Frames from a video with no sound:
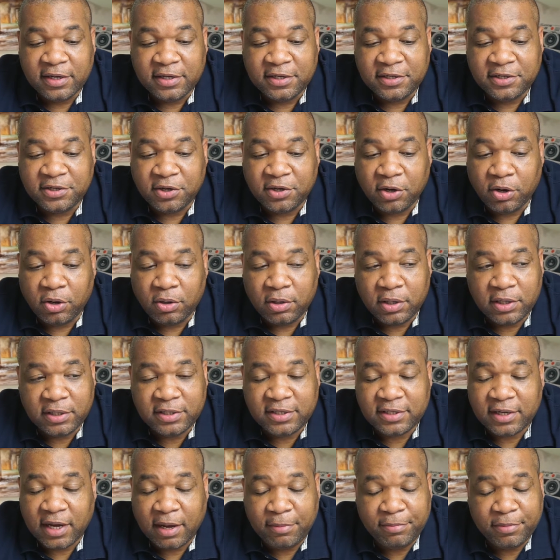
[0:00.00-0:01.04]
So
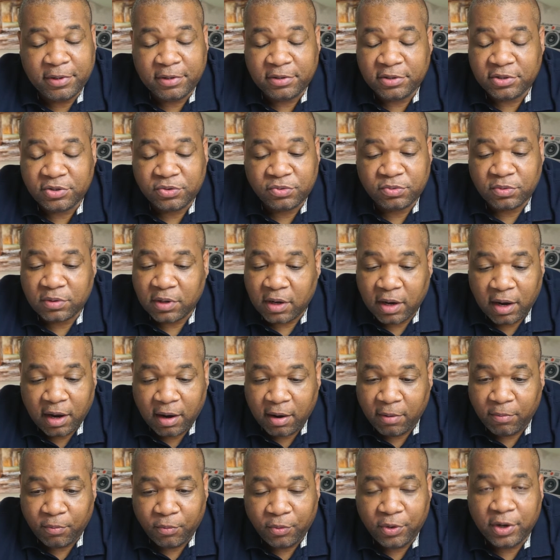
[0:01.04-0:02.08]

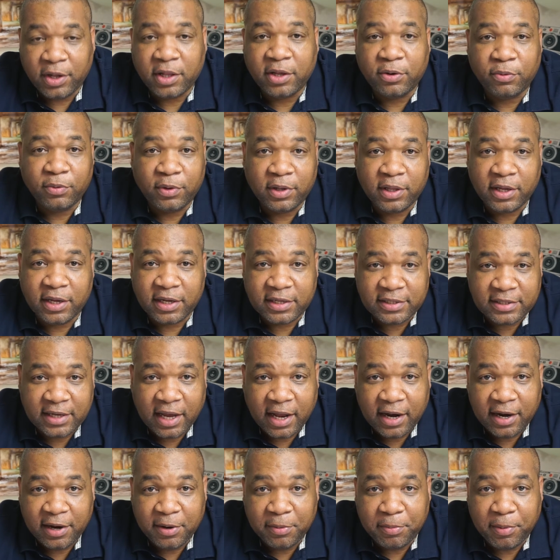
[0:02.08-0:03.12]
I'm really, really
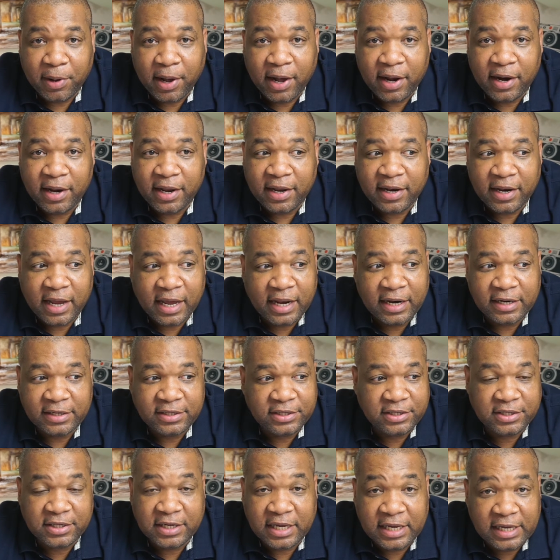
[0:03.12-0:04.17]
excited about it, and it
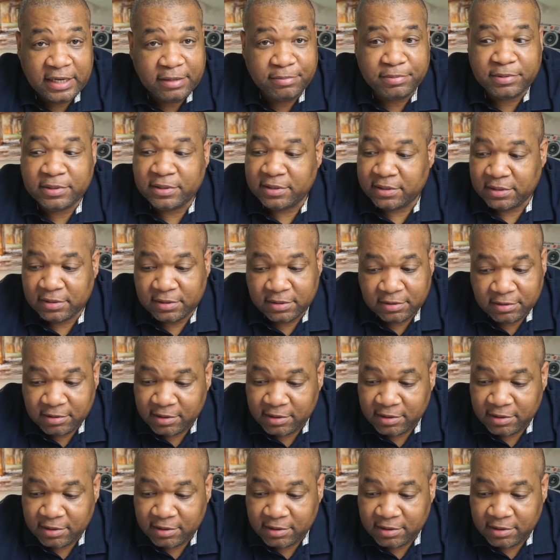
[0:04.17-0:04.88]
keeps